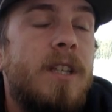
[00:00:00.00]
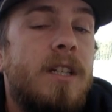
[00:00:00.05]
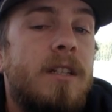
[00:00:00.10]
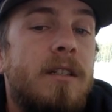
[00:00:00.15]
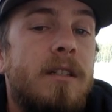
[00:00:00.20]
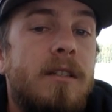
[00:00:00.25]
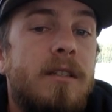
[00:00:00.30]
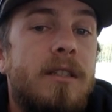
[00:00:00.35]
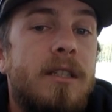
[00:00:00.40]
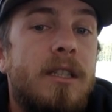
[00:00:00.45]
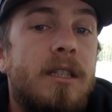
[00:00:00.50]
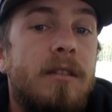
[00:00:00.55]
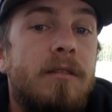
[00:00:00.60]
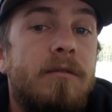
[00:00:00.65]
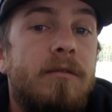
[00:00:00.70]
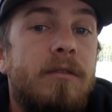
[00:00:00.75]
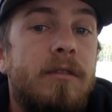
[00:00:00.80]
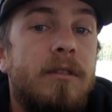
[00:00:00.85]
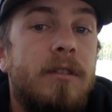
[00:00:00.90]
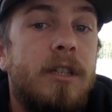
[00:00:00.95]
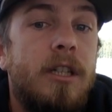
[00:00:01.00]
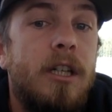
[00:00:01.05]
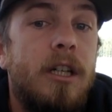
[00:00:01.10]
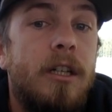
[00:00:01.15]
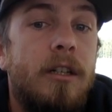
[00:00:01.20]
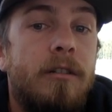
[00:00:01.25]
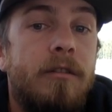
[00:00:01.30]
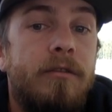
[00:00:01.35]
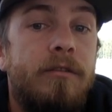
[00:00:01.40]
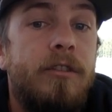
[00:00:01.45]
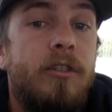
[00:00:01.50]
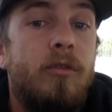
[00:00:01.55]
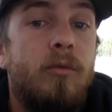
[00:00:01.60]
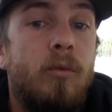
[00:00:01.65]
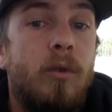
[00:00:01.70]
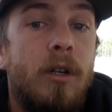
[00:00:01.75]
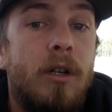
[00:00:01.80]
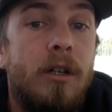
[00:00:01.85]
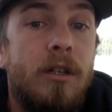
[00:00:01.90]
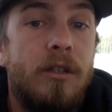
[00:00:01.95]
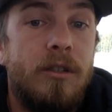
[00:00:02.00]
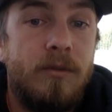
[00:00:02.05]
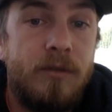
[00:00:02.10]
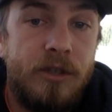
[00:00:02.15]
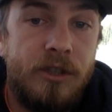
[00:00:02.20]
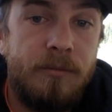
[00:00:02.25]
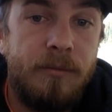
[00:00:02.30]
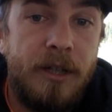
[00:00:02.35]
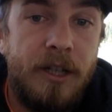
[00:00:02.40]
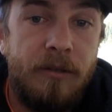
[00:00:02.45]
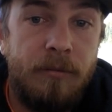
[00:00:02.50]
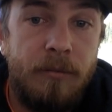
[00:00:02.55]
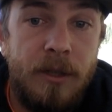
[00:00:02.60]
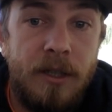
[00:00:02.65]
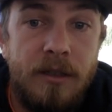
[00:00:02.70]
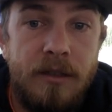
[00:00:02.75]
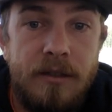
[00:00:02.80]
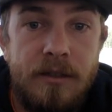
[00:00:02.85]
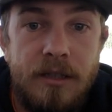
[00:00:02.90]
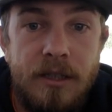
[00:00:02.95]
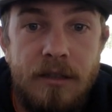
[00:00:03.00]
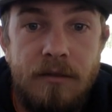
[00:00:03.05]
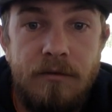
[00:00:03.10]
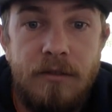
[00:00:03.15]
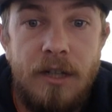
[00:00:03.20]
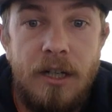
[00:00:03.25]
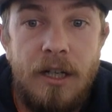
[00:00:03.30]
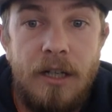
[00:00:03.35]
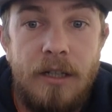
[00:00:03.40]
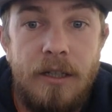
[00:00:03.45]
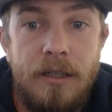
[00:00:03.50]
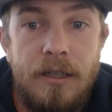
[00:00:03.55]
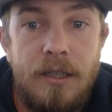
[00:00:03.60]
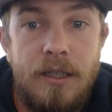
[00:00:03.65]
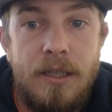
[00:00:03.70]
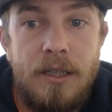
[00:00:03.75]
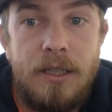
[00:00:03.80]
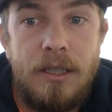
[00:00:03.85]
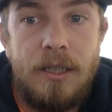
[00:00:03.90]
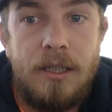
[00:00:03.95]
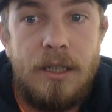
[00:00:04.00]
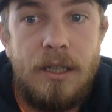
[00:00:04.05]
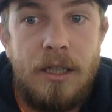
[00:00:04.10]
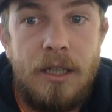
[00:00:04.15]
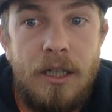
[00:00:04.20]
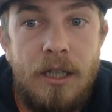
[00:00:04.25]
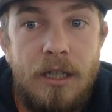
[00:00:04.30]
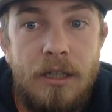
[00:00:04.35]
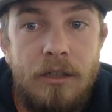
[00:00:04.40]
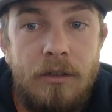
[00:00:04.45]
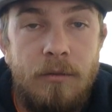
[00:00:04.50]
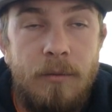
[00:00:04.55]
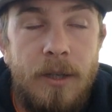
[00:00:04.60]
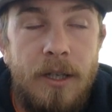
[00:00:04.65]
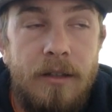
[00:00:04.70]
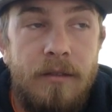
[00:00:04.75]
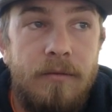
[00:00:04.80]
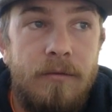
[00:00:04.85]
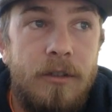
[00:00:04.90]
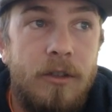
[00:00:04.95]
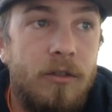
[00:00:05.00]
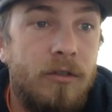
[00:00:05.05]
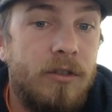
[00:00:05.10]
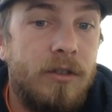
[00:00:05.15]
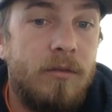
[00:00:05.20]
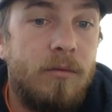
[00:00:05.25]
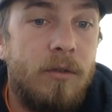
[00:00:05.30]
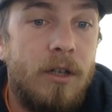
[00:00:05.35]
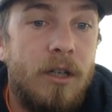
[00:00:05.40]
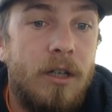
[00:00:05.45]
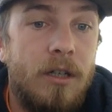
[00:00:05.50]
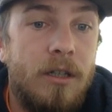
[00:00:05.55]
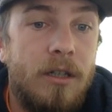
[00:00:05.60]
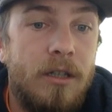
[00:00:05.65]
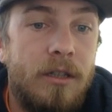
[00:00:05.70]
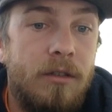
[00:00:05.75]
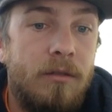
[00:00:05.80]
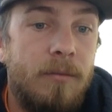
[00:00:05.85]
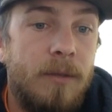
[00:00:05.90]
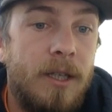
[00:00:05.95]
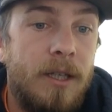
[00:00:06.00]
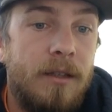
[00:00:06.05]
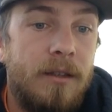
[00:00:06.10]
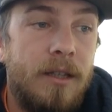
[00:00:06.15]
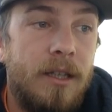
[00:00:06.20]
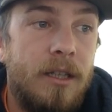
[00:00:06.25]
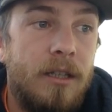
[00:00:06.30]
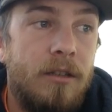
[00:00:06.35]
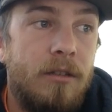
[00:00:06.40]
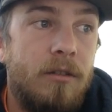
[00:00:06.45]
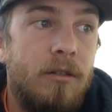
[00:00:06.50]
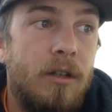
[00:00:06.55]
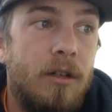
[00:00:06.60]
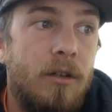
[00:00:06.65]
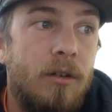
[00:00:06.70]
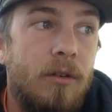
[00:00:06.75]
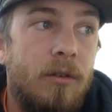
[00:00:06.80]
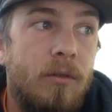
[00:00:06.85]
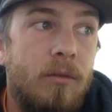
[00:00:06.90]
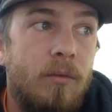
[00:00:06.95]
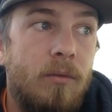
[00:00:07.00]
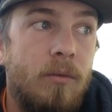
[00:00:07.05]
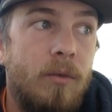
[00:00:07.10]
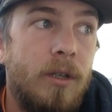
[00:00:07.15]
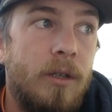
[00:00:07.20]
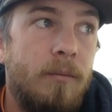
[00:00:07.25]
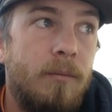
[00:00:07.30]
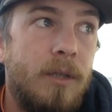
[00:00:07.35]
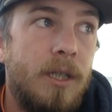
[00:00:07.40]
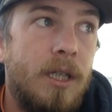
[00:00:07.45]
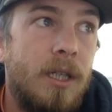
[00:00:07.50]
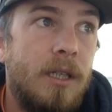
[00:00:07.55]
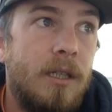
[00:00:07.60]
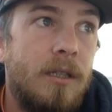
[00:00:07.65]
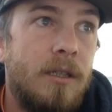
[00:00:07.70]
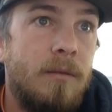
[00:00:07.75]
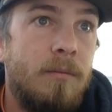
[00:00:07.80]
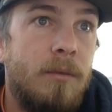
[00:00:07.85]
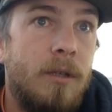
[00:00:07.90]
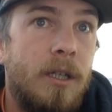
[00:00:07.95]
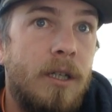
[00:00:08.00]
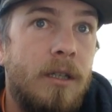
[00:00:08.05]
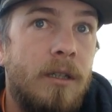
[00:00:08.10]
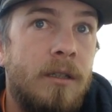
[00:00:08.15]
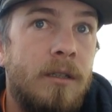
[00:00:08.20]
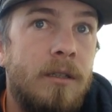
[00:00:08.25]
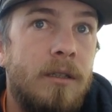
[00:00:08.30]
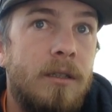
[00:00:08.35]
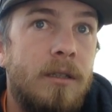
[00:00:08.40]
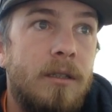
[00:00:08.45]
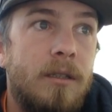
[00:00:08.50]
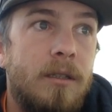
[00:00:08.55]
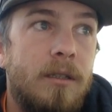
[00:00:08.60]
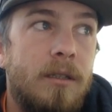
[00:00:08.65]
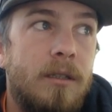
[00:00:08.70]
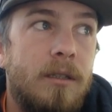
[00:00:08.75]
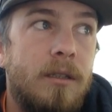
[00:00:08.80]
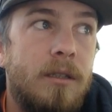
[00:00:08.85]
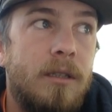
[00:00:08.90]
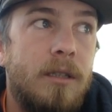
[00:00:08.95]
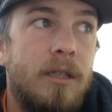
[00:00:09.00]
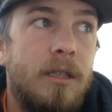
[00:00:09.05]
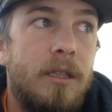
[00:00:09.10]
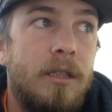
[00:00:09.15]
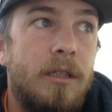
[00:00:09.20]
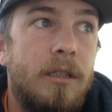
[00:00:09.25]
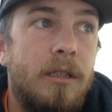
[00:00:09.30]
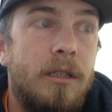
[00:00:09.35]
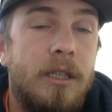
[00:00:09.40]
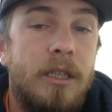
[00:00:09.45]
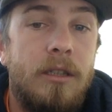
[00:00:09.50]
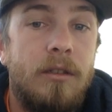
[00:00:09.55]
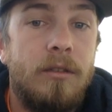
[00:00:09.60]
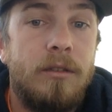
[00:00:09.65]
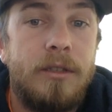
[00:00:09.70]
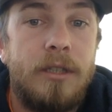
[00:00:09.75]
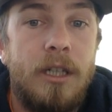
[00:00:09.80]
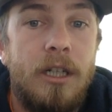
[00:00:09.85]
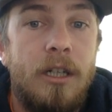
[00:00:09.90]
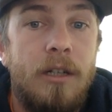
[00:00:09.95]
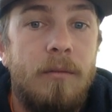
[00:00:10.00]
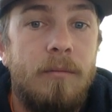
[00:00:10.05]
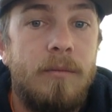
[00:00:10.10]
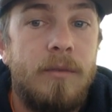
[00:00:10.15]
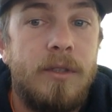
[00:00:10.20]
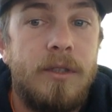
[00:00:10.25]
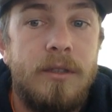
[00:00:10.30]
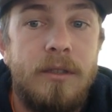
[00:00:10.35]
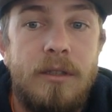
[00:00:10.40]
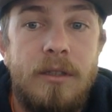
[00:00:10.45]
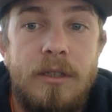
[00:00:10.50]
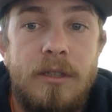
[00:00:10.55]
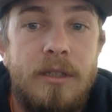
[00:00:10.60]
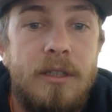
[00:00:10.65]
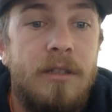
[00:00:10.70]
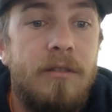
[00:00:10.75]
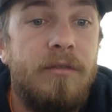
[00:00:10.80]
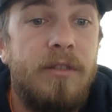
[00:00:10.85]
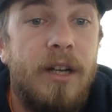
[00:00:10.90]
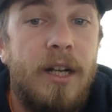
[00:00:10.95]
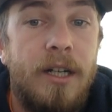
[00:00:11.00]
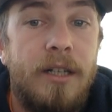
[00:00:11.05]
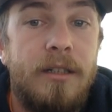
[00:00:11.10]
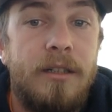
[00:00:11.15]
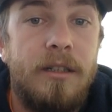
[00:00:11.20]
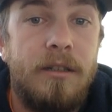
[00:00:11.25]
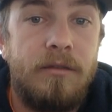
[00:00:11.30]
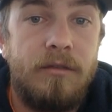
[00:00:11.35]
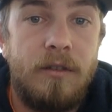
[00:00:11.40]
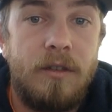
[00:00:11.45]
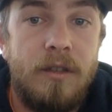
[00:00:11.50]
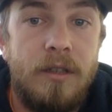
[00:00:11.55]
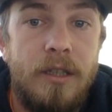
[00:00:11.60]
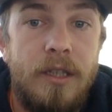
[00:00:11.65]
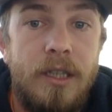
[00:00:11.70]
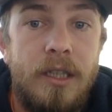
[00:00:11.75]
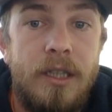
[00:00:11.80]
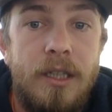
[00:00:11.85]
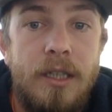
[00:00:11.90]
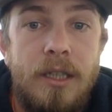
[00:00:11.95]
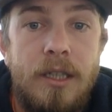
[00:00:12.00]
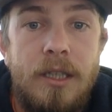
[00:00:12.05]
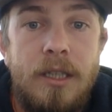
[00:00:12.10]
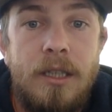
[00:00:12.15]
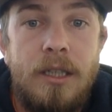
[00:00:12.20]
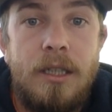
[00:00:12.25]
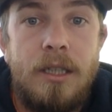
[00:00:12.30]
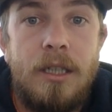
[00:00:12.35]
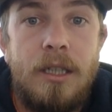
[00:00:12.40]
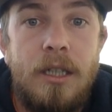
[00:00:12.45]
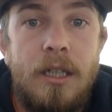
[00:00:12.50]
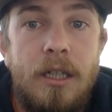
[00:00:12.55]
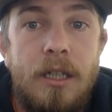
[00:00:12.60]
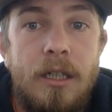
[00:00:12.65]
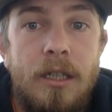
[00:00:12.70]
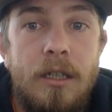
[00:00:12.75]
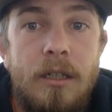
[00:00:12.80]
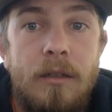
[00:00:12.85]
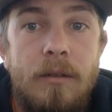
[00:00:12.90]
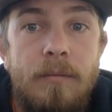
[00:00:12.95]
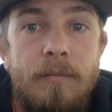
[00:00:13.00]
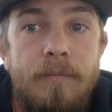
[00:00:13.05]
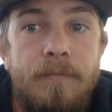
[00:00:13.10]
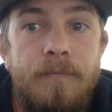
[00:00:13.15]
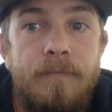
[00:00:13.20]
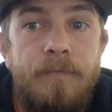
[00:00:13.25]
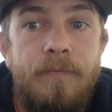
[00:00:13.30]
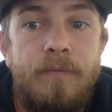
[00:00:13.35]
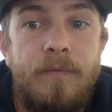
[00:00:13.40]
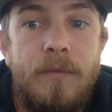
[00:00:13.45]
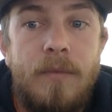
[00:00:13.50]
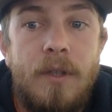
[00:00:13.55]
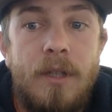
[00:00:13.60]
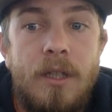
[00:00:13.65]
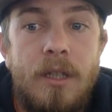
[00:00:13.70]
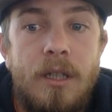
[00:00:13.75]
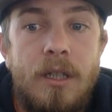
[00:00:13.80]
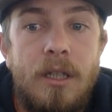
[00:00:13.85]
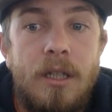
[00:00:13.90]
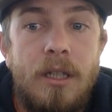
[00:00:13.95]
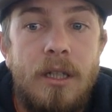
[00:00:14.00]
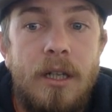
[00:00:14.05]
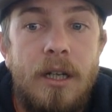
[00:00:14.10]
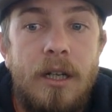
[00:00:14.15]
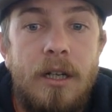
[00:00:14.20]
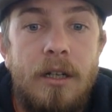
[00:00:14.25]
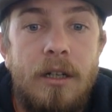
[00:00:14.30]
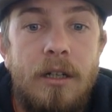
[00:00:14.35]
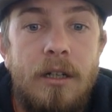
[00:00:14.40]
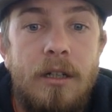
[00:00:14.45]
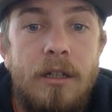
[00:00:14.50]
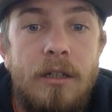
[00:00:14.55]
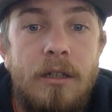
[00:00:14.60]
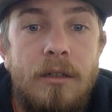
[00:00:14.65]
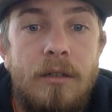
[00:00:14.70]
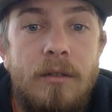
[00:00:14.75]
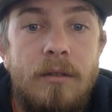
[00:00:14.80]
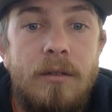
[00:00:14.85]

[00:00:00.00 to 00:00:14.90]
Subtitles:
deceived on, a few words which you may have been deceived on. You may use the word and you may think you know what it means, but in legal terms it's defined differently. When I heard